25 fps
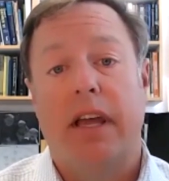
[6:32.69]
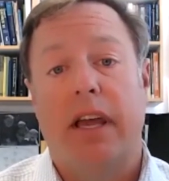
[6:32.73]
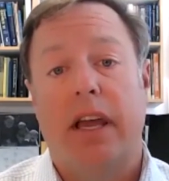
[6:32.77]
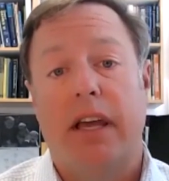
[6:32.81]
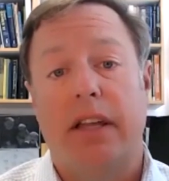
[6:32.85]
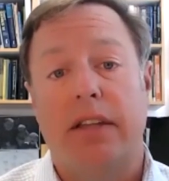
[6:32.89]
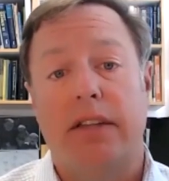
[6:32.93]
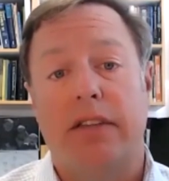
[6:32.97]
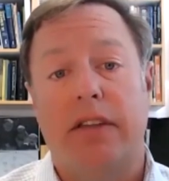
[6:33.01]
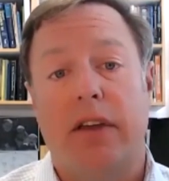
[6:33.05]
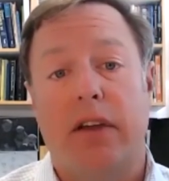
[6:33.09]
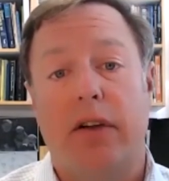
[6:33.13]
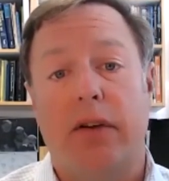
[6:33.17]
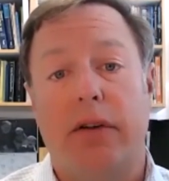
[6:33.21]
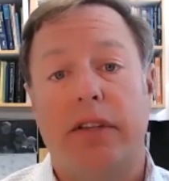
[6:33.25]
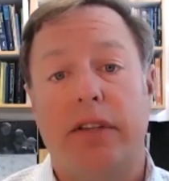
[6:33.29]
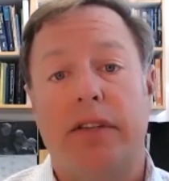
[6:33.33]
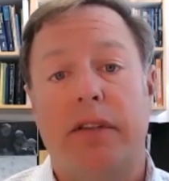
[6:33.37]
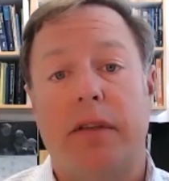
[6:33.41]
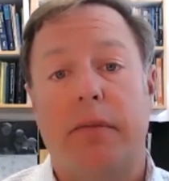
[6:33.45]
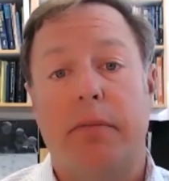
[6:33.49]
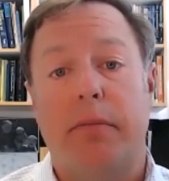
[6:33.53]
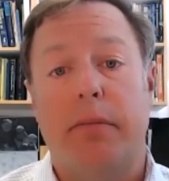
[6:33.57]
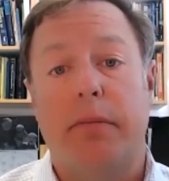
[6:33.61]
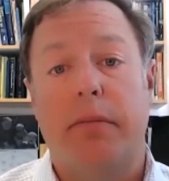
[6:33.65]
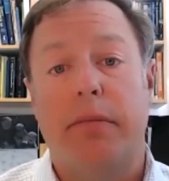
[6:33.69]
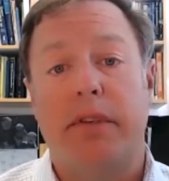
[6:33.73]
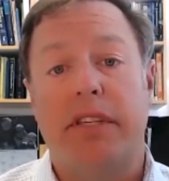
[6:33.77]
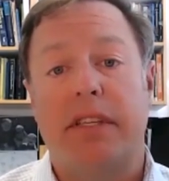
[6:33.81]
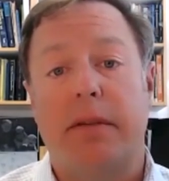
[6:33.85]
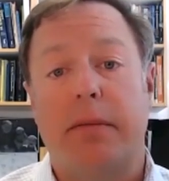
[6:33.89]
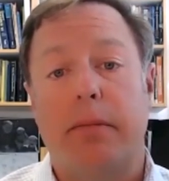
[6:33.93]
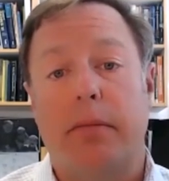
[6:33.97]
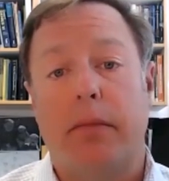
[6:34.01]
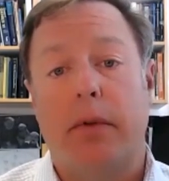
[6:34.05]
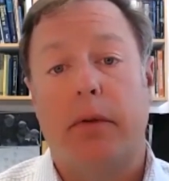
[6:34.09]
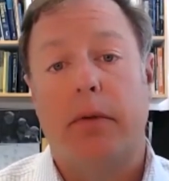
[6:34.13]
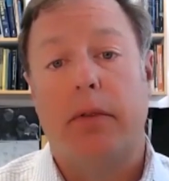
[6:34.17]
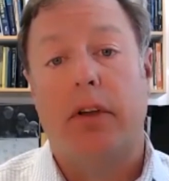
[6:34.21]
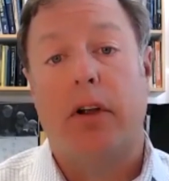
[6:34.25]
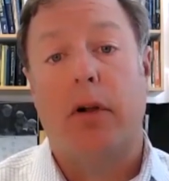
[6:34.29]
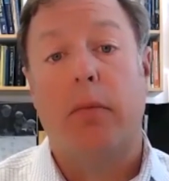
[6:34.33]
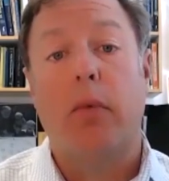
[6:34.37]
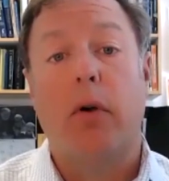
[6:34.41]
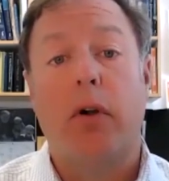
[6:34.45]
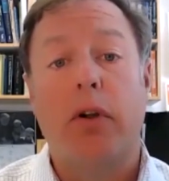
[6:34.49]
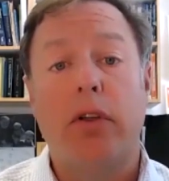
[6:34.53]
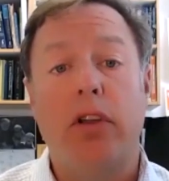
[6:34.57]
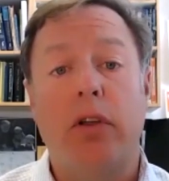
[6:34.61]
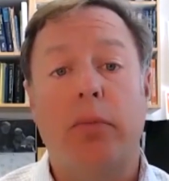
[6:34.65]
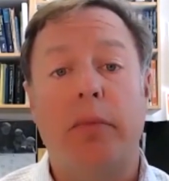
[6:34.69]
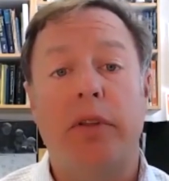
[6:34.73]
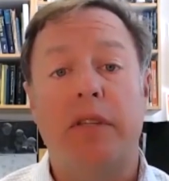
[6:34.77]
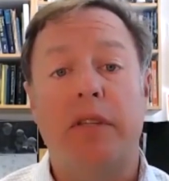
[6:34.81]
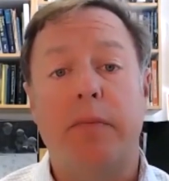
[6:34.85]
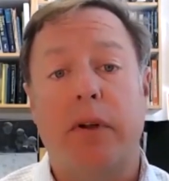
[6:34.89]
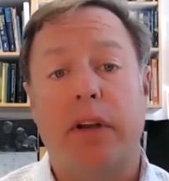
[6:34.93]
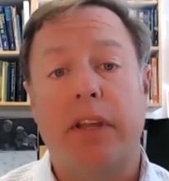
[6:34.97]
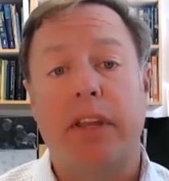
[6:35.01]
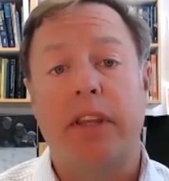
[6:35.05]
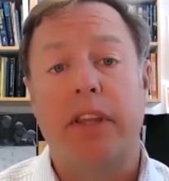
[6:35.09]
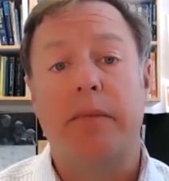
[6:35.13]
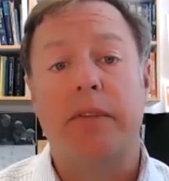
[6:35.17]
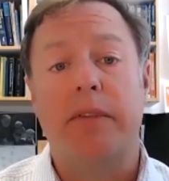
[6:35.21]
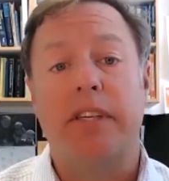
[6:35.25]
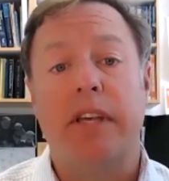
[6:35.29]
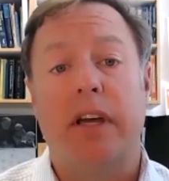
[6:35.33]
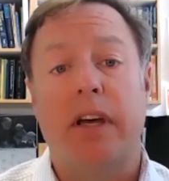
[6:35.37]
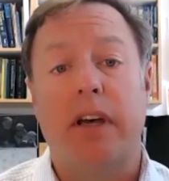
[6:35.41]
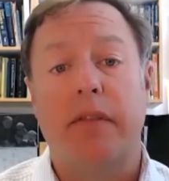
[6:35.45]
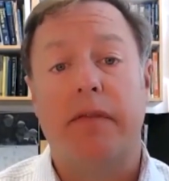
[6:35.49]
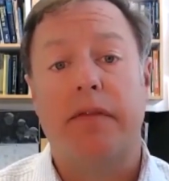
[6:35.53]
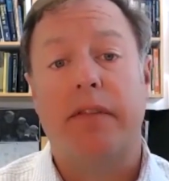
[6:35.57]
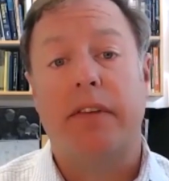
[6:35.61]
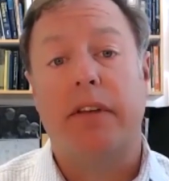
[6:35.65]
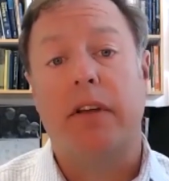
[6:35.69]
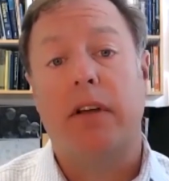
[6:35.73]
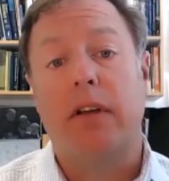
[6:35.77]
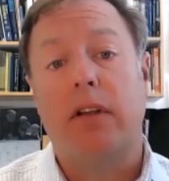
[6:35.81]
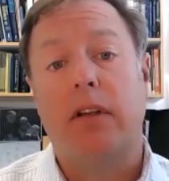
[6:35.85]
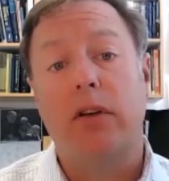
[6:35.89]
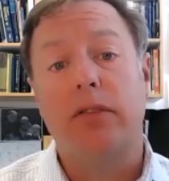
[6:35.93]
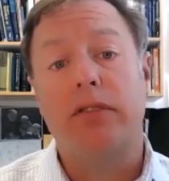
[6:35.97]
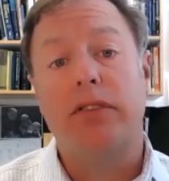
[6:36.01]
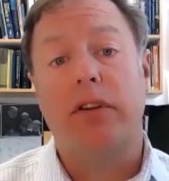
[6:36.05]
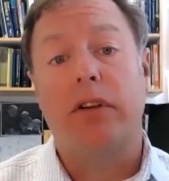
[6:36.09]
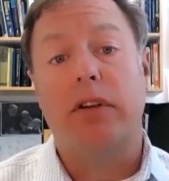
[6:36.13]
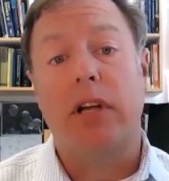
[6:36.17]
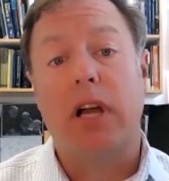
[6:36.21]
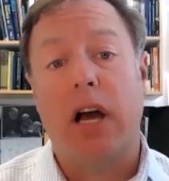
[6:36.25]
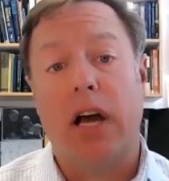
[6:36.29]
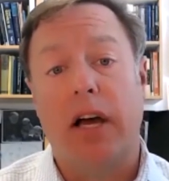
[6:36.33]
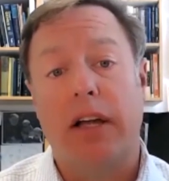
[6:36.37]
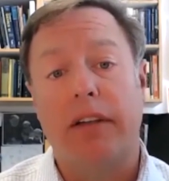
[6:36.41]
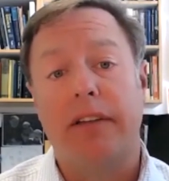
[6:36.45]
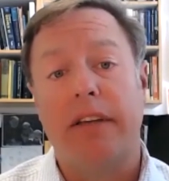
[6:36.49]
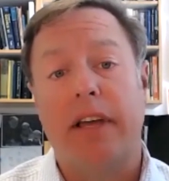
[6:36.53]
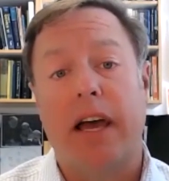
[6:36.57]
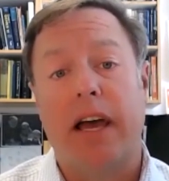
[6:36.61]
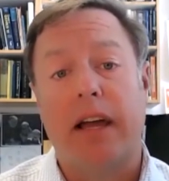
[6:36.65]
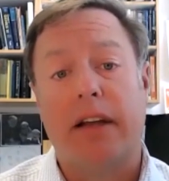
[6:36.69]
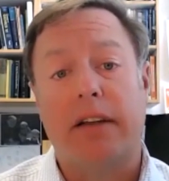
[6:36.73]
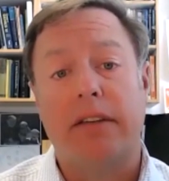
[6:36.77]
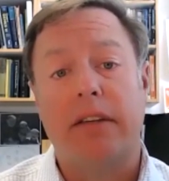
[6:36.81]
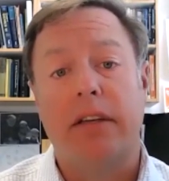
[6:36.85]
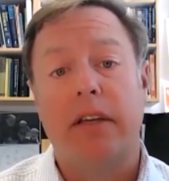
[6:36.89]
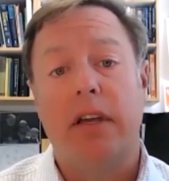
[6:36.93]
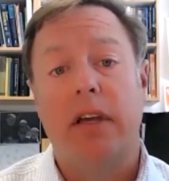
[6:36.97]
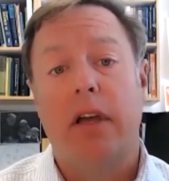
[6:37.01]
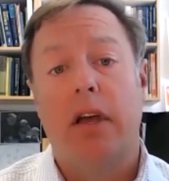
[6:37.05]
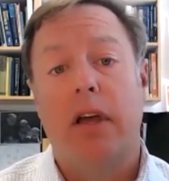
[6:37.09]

And so there are more humans putting themselves in closer contact